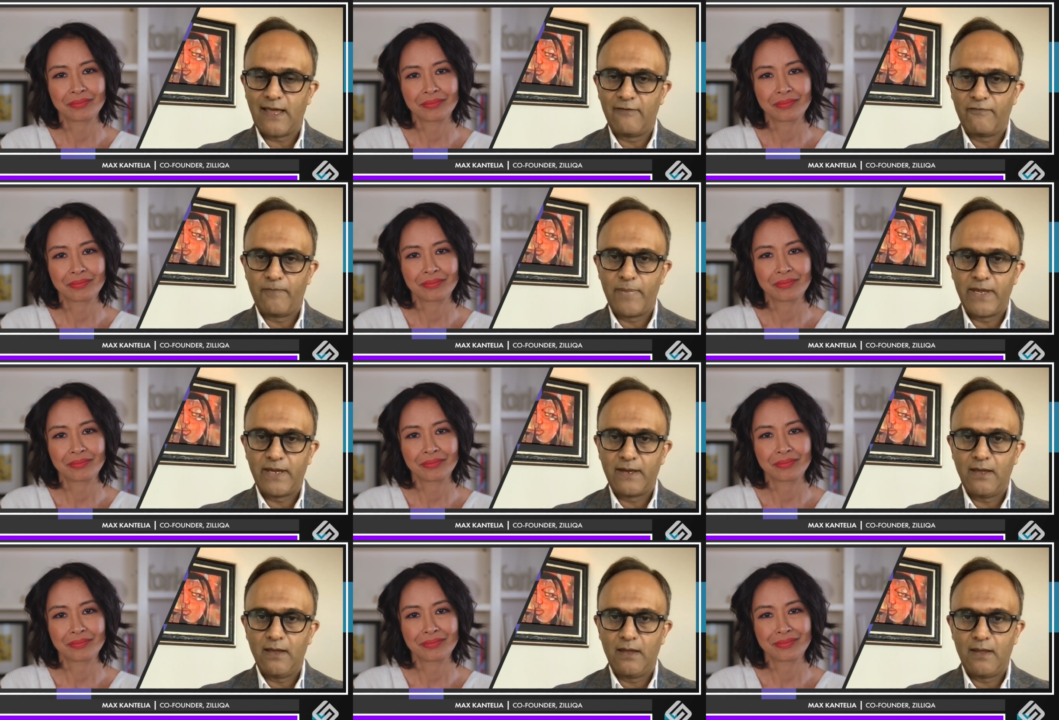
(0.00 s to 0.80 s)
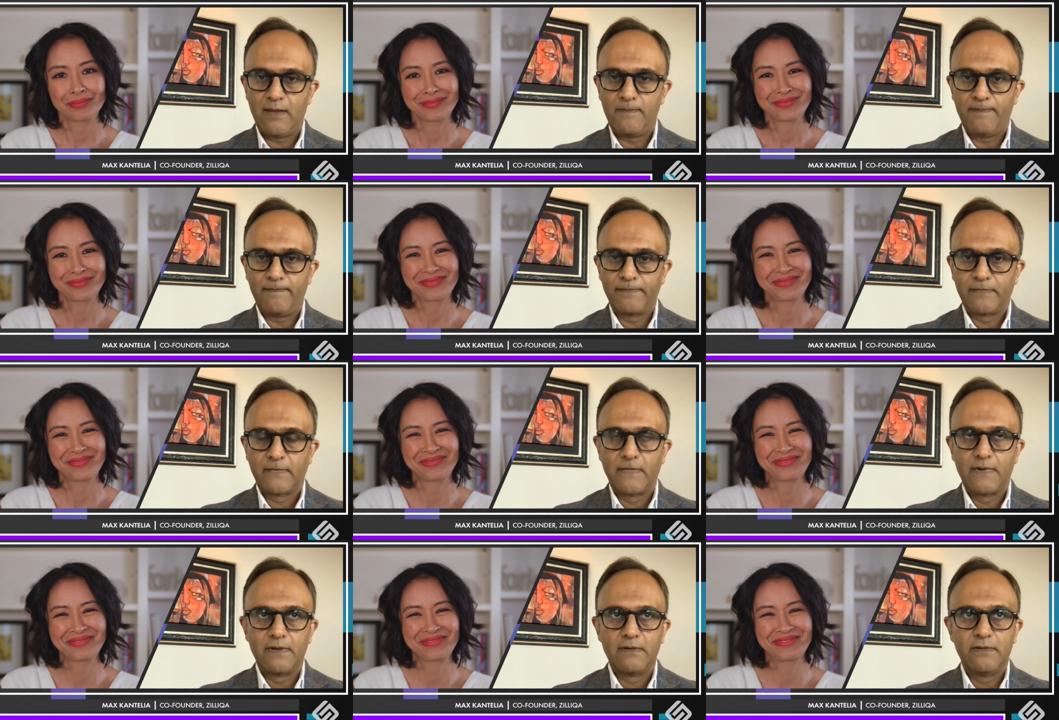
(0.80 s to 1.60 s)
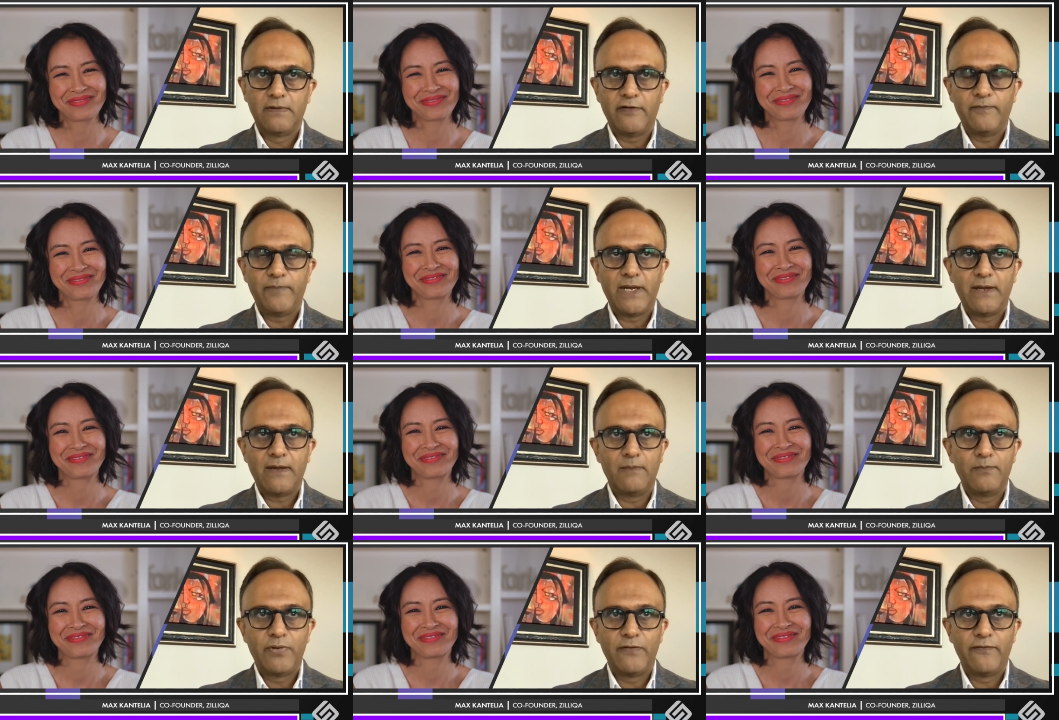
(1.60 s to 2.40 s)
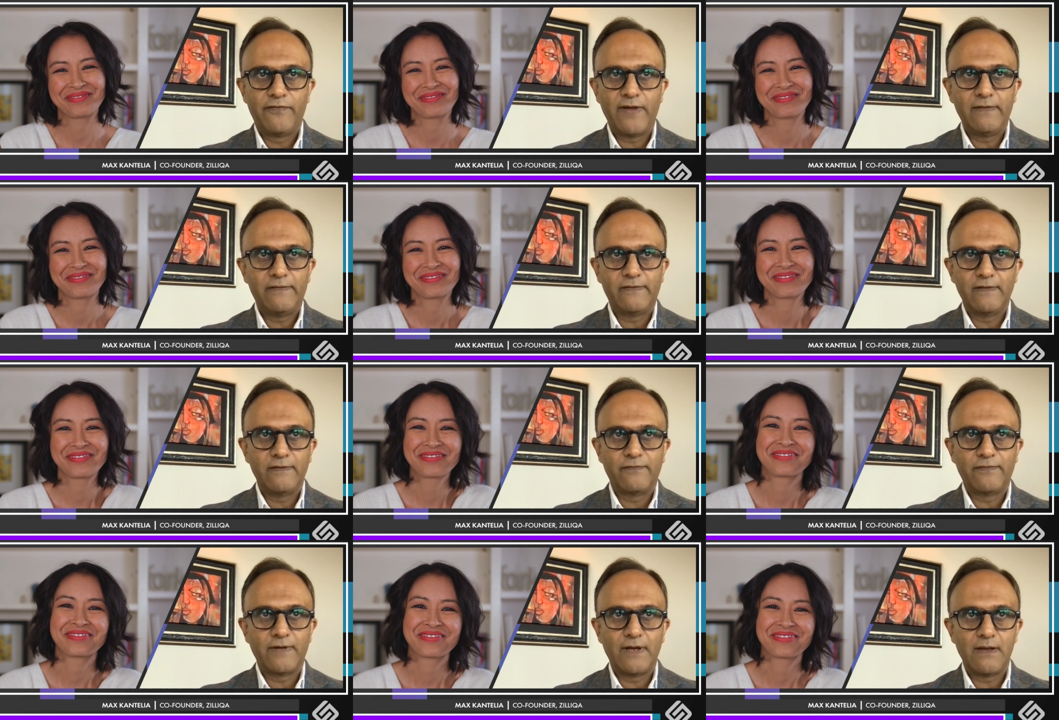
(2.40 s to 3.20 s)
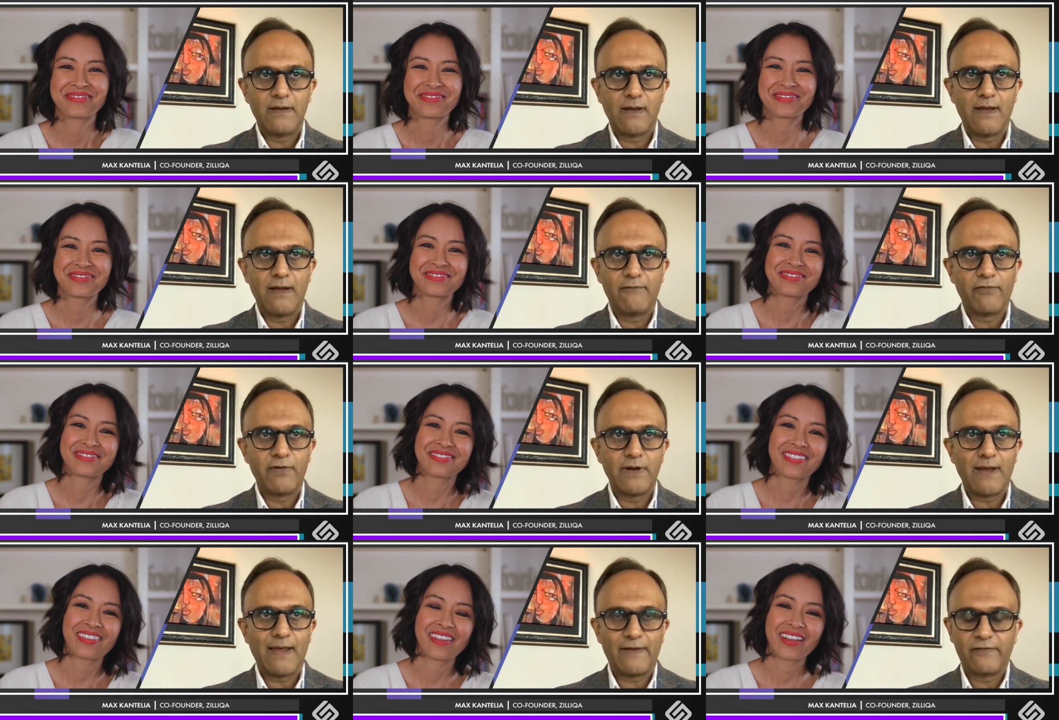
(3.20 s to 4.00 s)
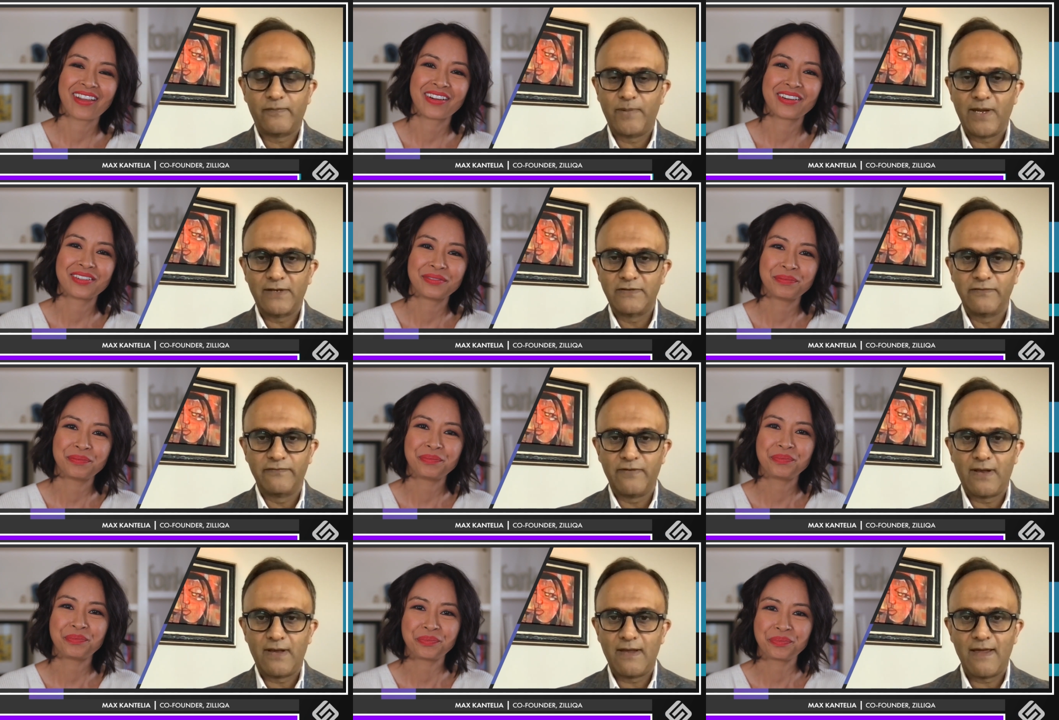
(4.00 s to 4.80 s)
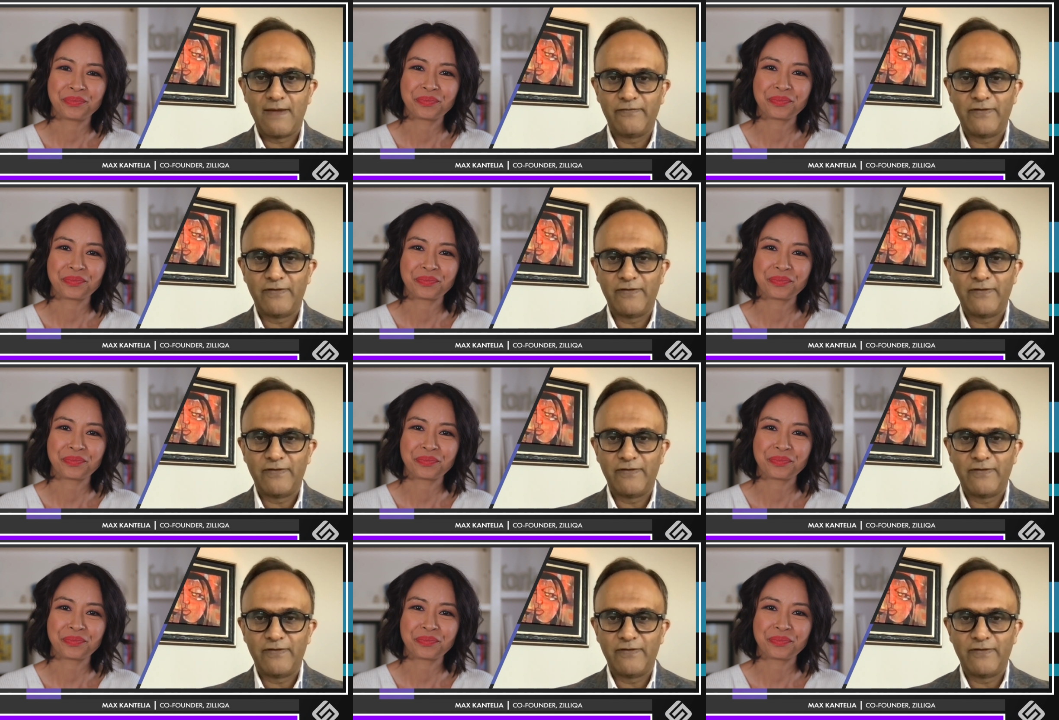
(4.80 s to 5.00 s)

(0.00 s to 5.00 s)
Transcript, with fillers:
Speaker 1: have become pervasive in every aspect of our lives.